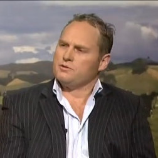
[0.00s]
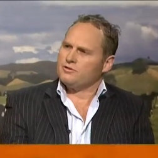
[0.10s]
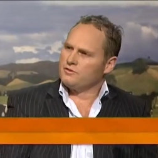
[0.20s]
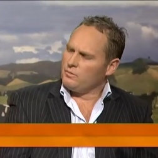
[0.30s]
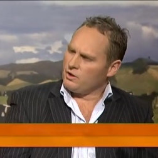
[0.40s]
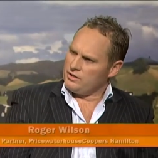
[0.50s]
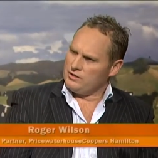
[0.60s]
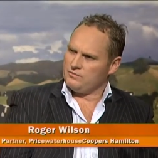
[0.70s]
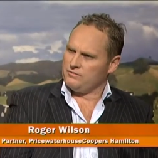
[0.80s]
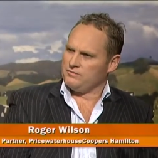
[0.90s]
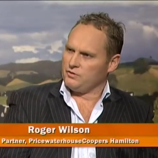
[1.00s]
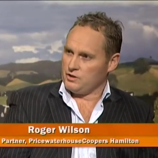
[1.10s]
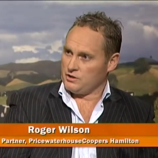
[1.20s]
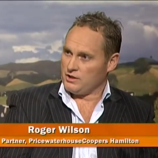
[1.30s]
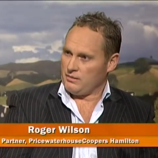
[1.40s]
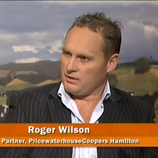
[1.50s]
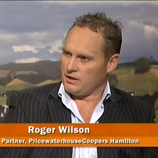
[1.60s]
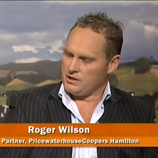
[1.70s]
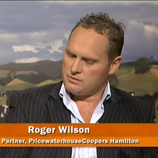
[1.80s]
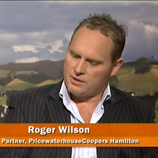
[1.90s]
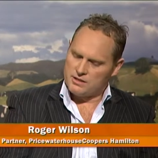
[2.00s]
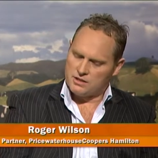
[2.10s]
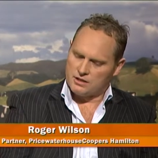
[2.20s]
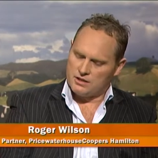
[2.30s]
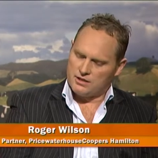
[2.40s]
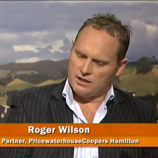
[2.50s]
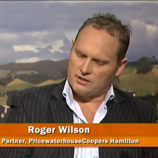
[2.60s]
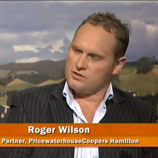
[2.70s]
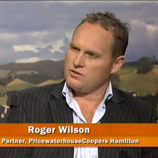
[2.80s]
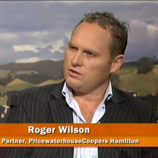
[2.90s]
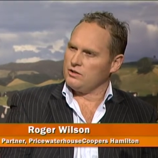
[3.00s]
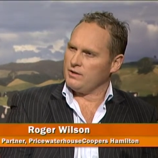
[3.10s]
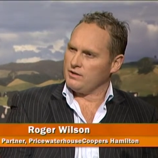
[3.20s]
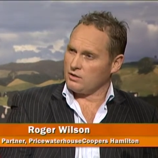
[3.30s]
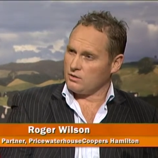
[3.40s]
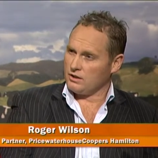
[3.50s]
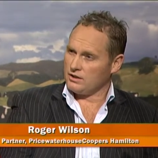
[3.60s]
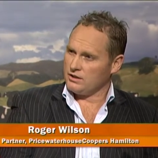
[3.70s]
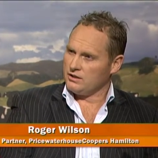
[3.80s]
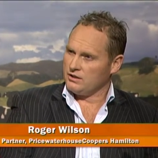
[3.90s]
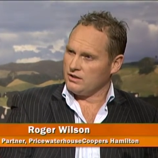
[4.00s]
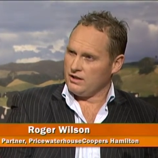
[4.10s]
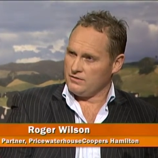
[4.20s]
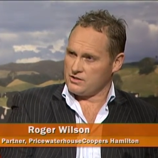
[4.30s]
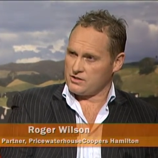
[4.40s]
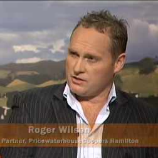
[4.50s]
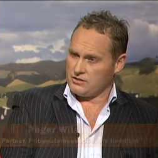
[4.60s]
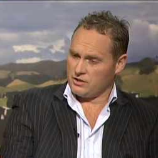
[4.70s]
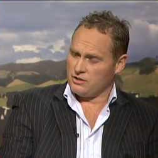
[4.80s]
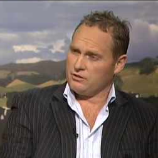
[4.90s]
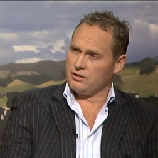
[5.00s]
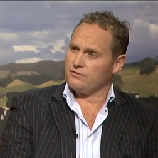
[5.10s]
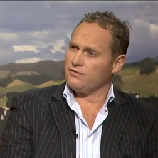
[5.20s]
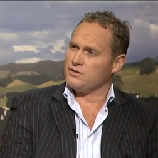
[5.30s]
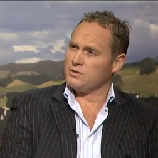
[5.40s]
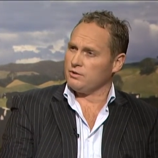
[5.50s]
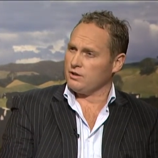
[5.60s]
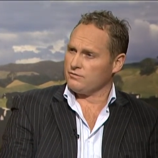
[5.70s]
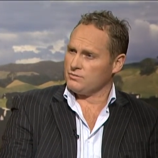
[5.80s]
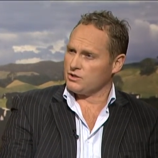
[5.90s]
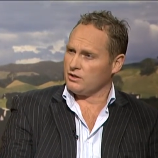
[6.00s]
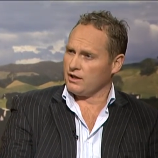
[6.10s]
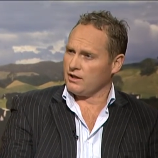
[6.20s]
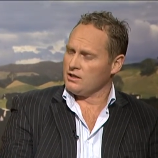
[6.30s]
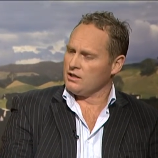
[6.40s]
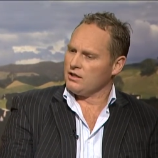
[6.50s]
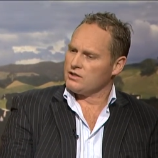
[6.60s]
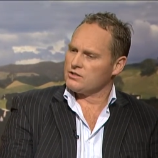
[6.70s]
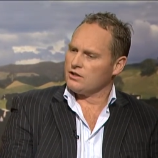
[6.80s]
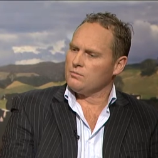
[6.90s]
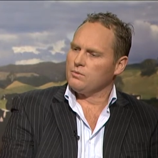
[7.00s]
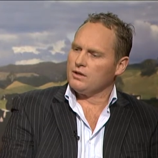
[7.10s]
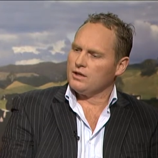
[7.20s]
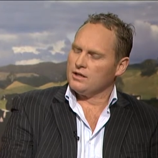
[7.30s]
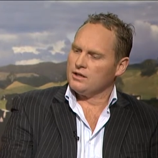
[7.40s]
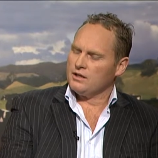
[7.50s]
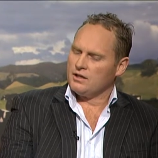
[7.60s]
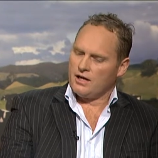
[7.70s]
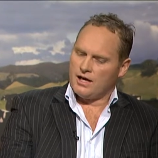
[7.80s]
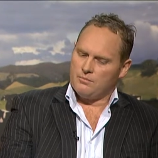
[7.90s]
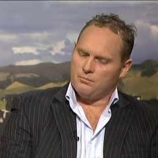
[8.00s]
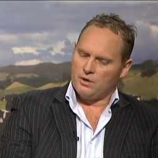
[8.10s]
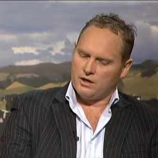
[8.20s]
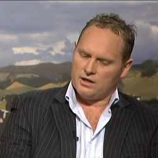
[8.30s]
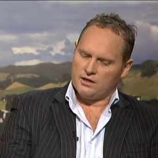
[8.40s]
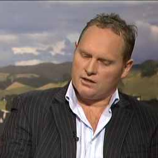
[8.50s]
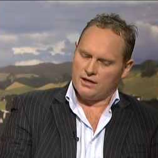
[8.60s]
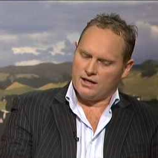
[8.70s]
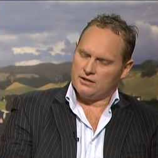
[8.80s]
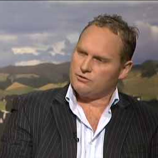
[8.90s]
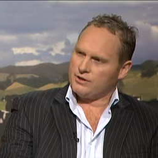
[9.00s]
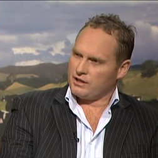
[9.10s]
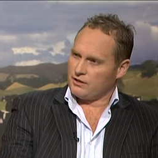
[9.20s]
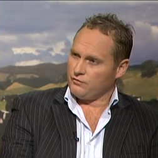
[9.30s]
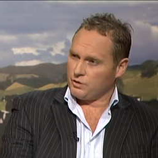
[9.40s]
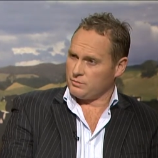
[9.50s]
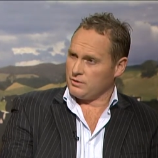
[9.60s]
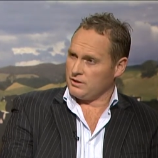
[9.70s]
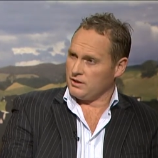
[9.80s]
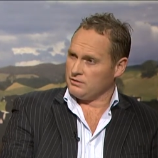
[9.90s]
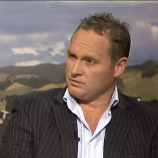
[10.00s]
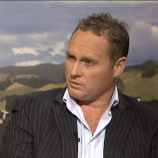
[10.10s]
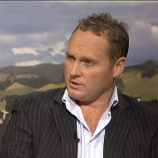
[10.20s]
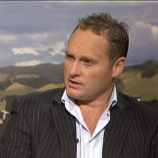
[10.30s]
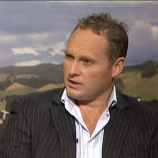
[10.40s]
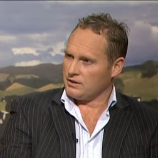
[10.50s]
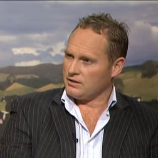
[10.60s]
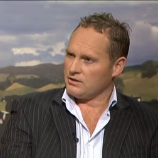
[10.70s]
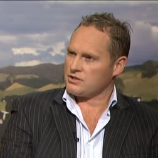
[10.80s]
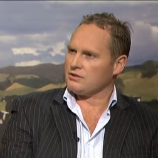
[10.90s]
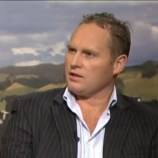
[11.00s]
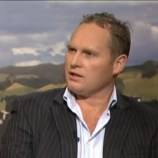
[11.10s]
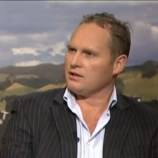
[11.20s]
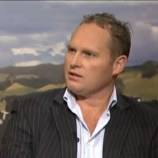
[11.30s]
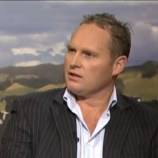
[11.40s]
been driven by for the Japanese. Basically, they're concerned about the quality and the security of food supply from China. So by um, buying and creating a footprint in Queensland, in Australia,